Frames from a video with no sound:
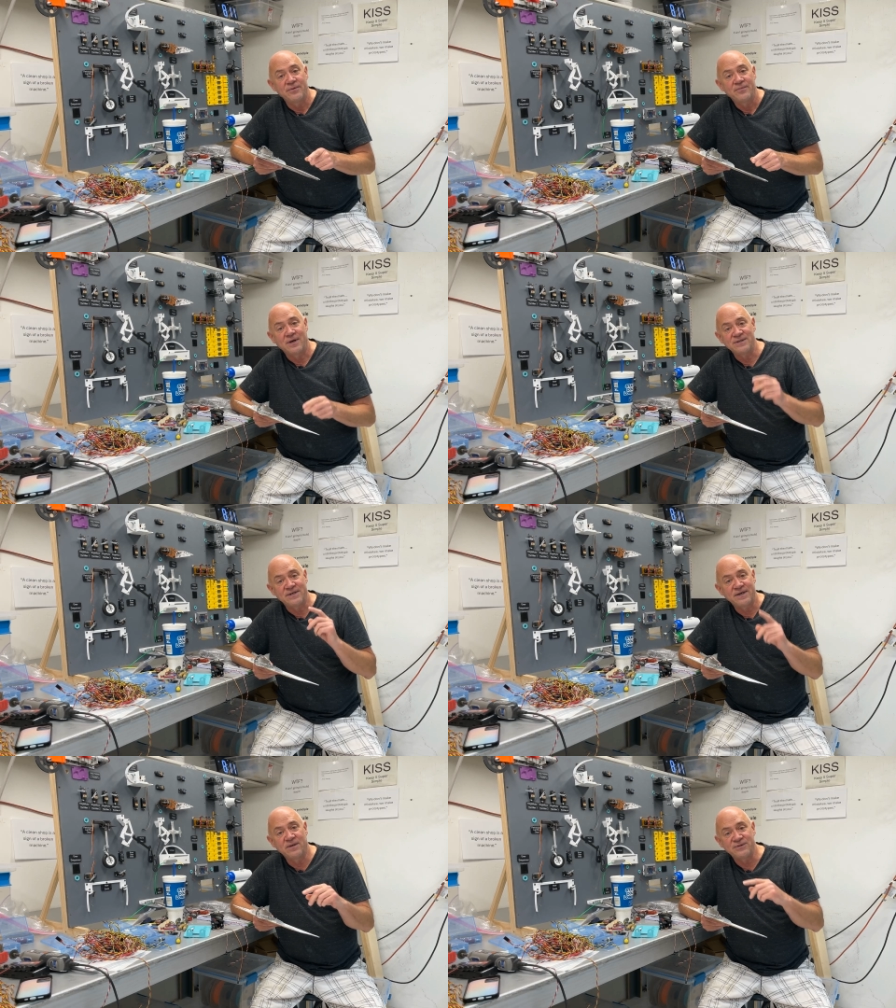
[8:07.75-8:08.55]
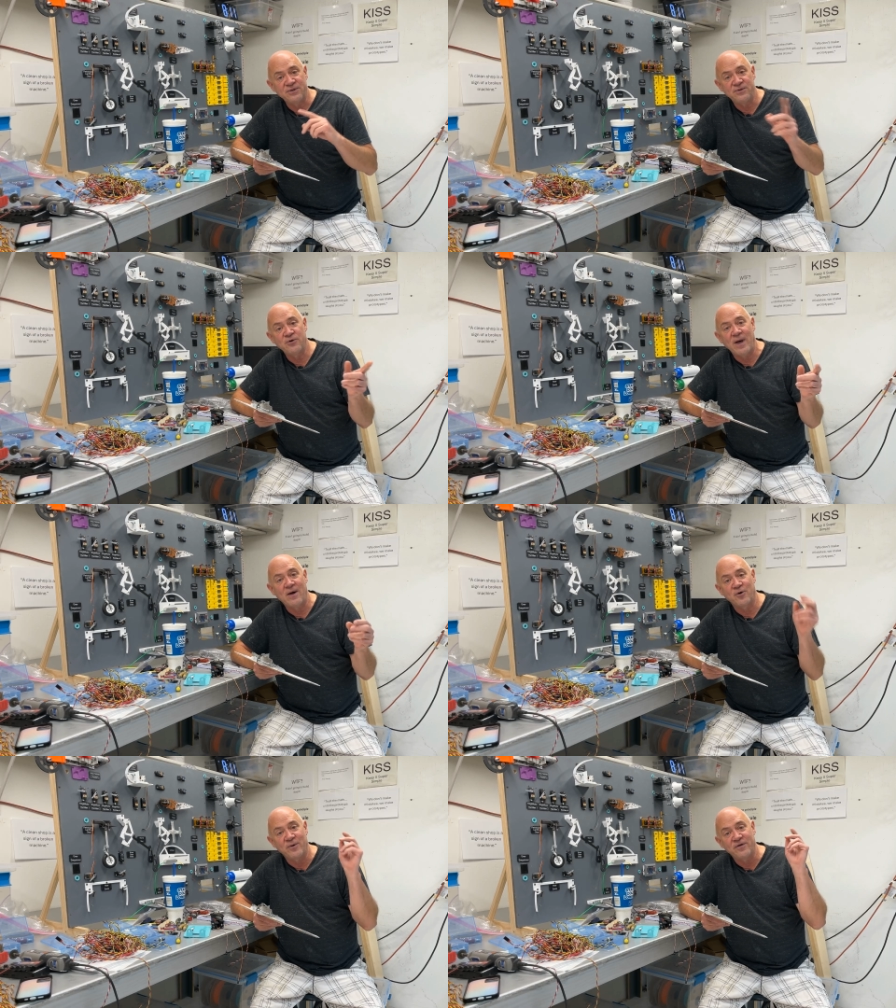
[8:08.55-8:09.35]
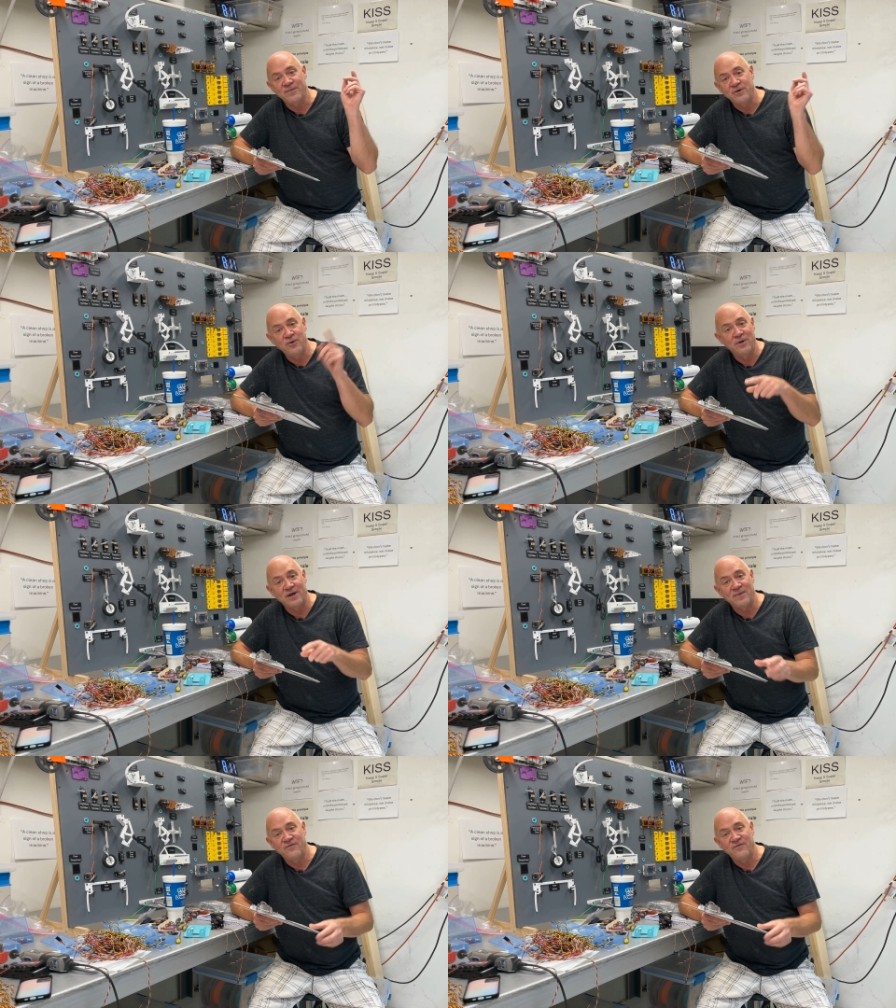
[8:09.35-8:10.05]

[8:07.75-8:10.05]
because it tells the YouTube algorithm that you like my